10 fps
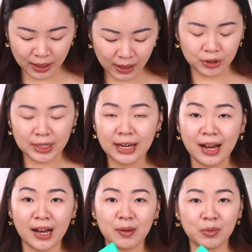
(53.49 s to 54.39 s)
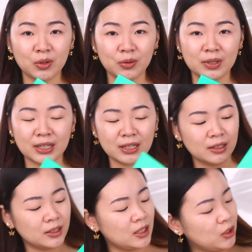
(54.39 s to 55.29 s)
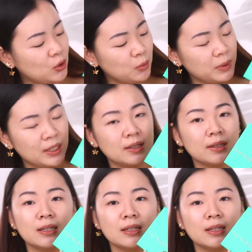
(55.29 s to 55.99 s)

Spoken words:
Today I am using the Nubians.